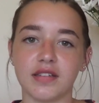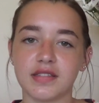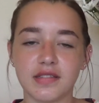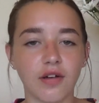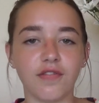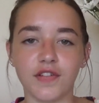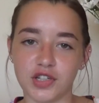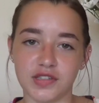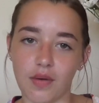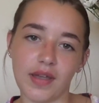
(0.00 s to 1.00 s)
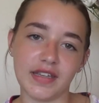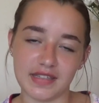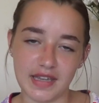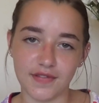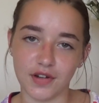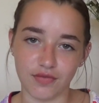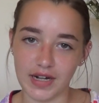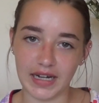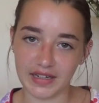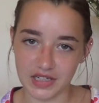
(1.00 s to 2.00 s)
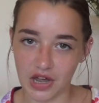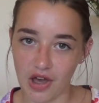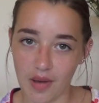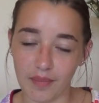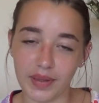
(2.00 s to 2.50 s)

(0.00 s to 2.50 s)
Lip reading: selfish sewing is even really a term,